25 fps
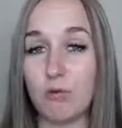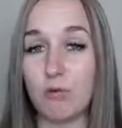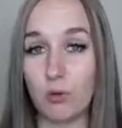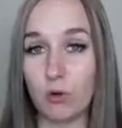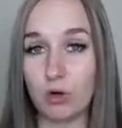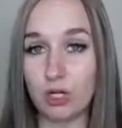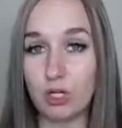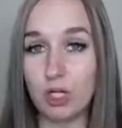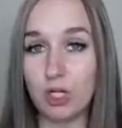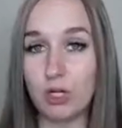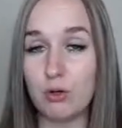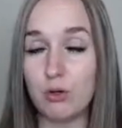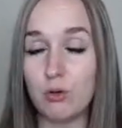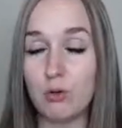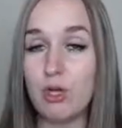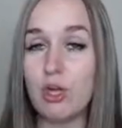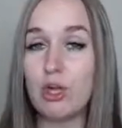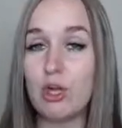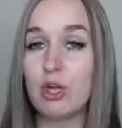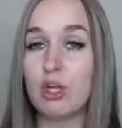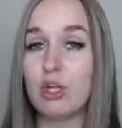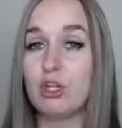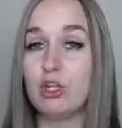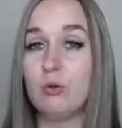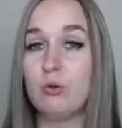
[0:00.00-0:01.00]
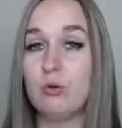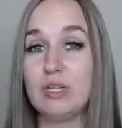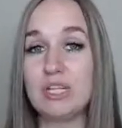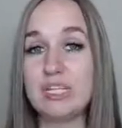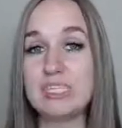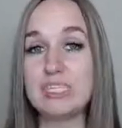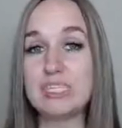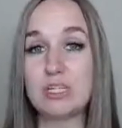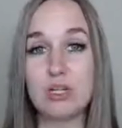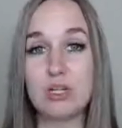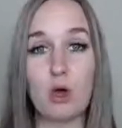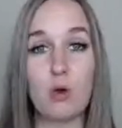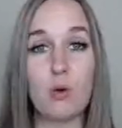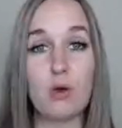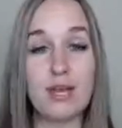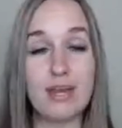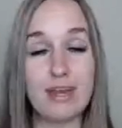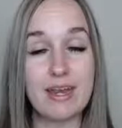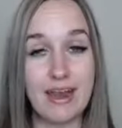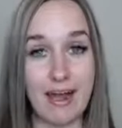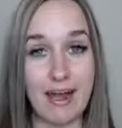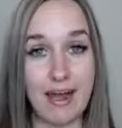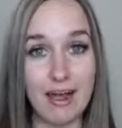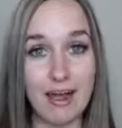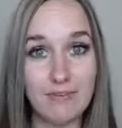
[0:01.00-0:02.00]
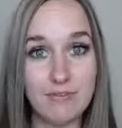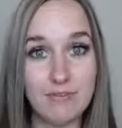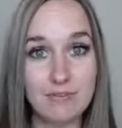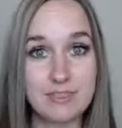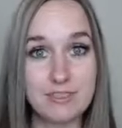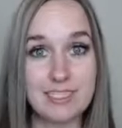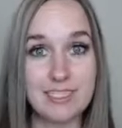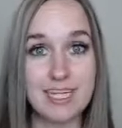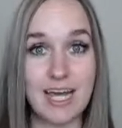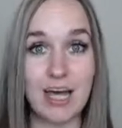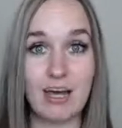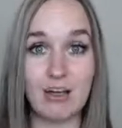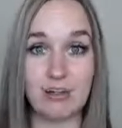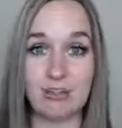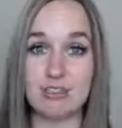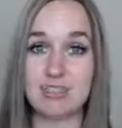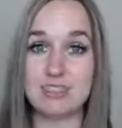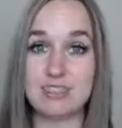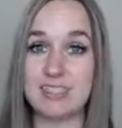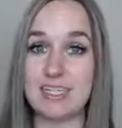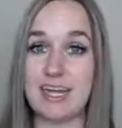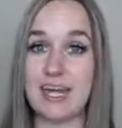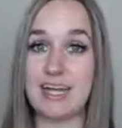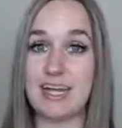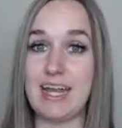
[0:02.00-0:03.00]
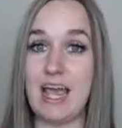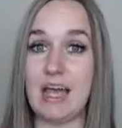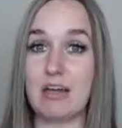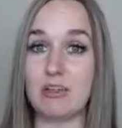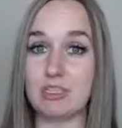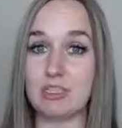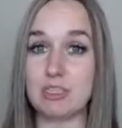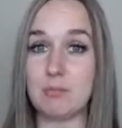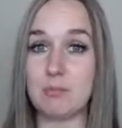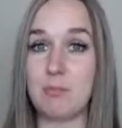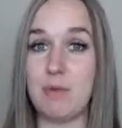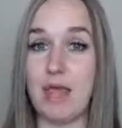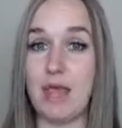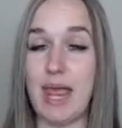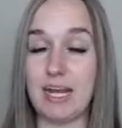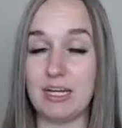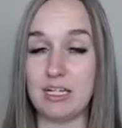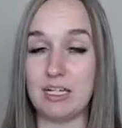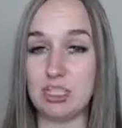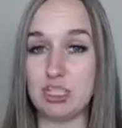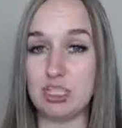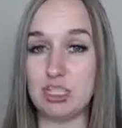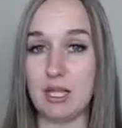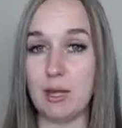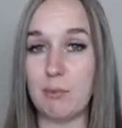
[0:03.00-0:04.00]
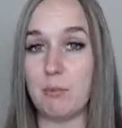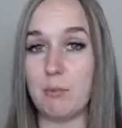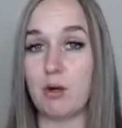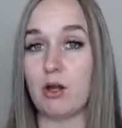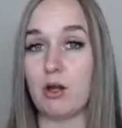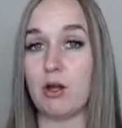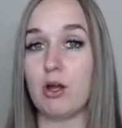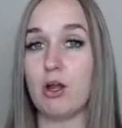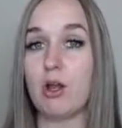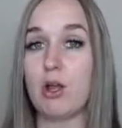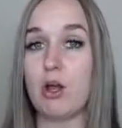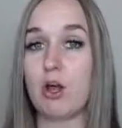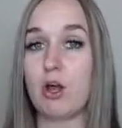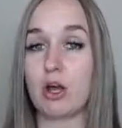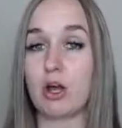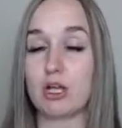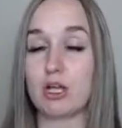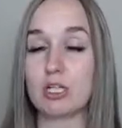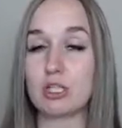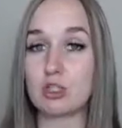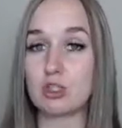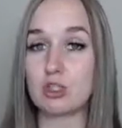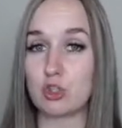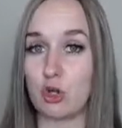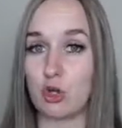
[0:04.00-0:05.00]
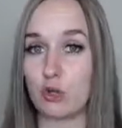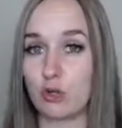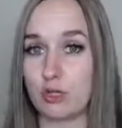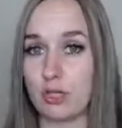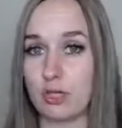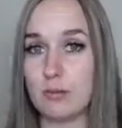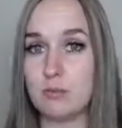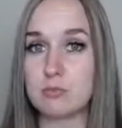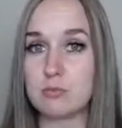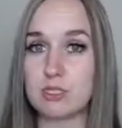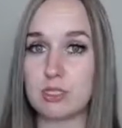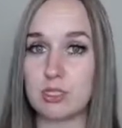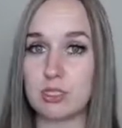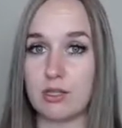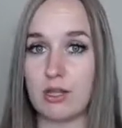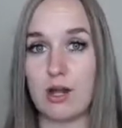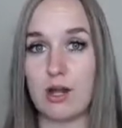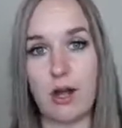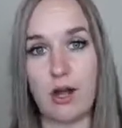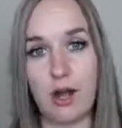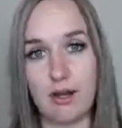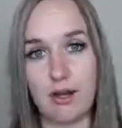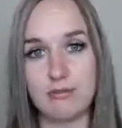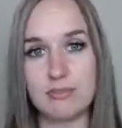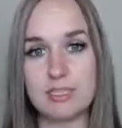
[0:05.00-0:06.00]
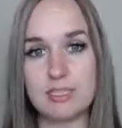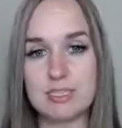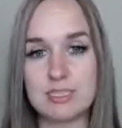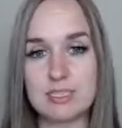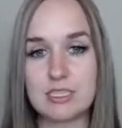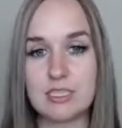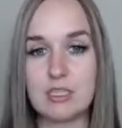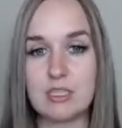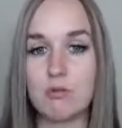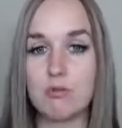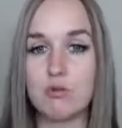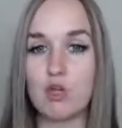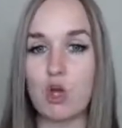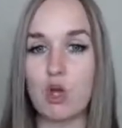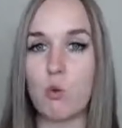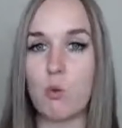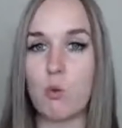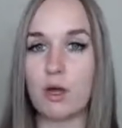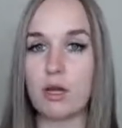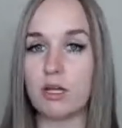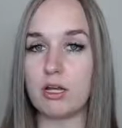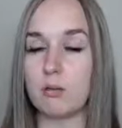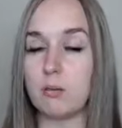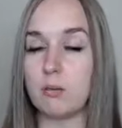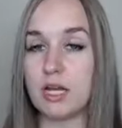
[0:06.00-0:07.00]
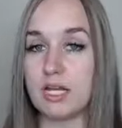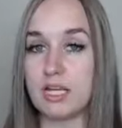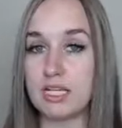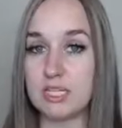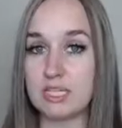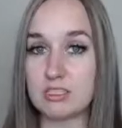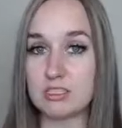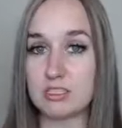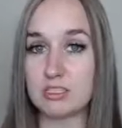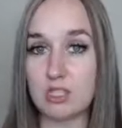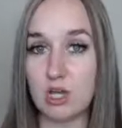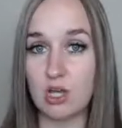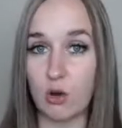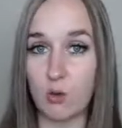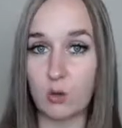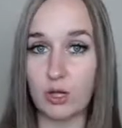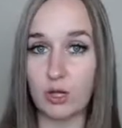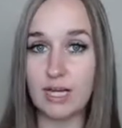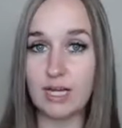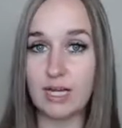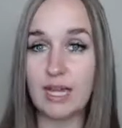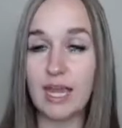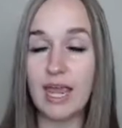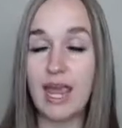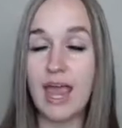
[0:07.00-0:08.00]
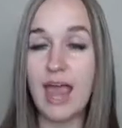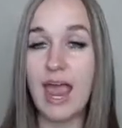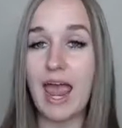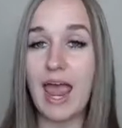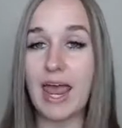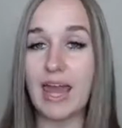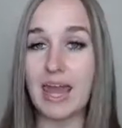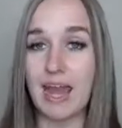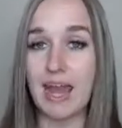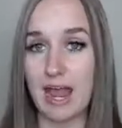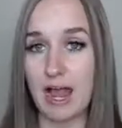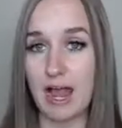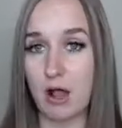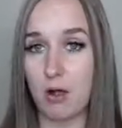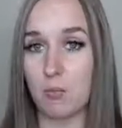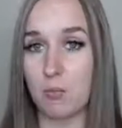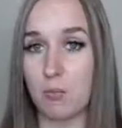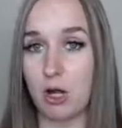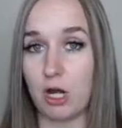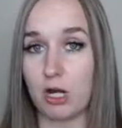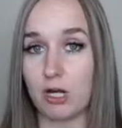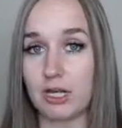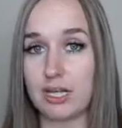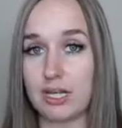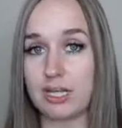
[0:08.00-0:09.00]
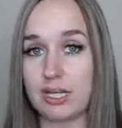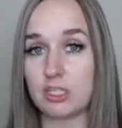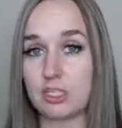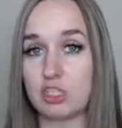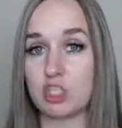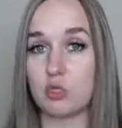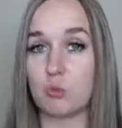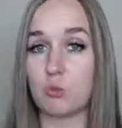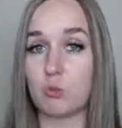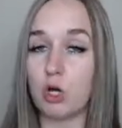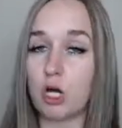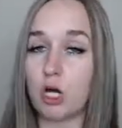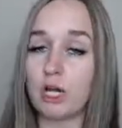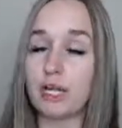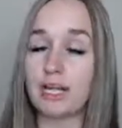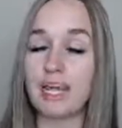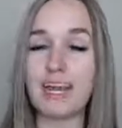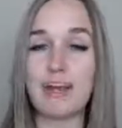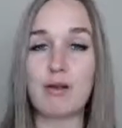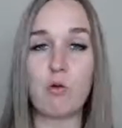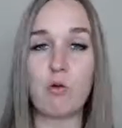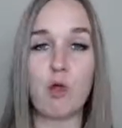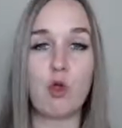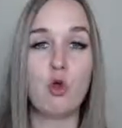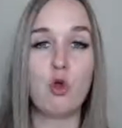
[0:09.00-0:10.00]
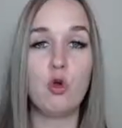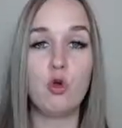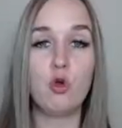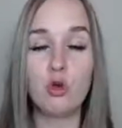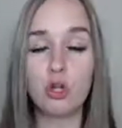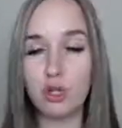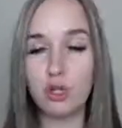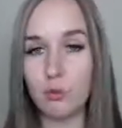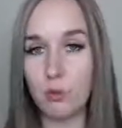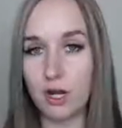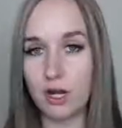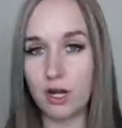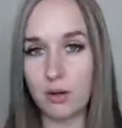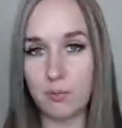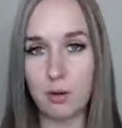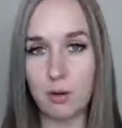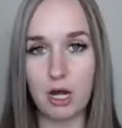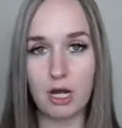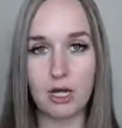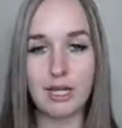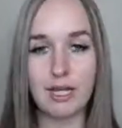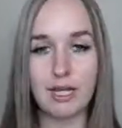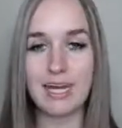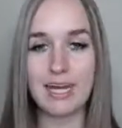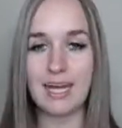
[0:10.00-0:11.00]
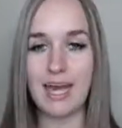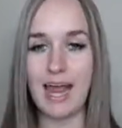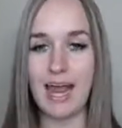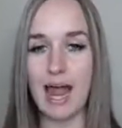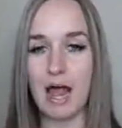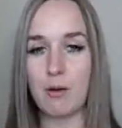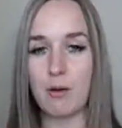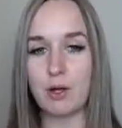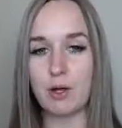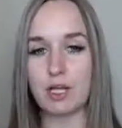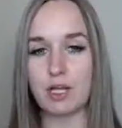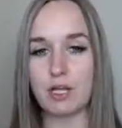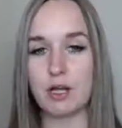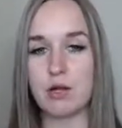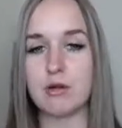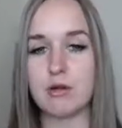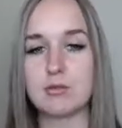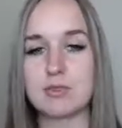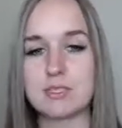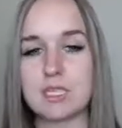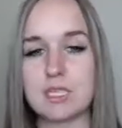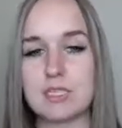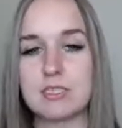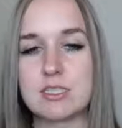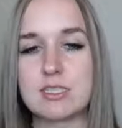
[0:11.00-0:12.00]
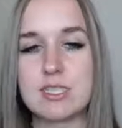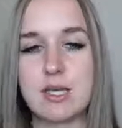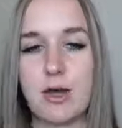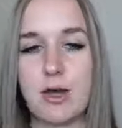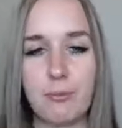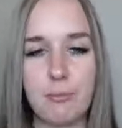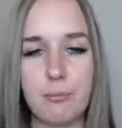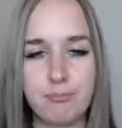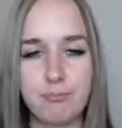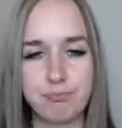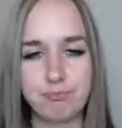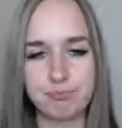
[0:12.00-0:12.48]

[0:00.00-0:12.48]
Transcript: for you, you need to know enough to understand how to manage them or control them, so that obviously you know where your money is going and how marketing should work and who you want to market and how it goes. And so